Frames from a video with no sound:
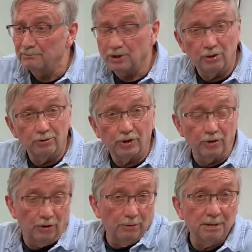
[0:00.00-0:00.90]

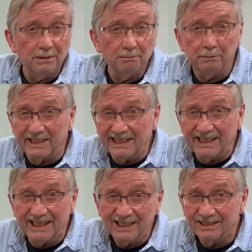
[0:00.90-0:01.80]
YouTube,
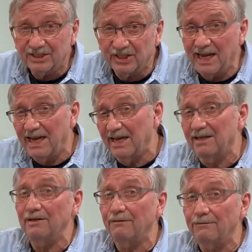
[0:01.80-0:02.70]
B.
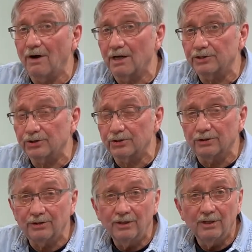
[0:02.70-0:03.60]
Stan
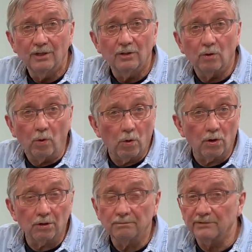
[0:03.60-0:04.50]
Foster,
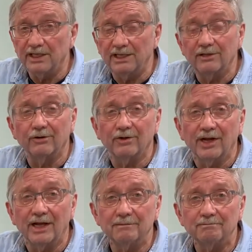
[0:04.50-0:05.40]
or the
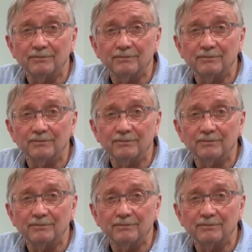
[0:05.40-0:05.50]
internet,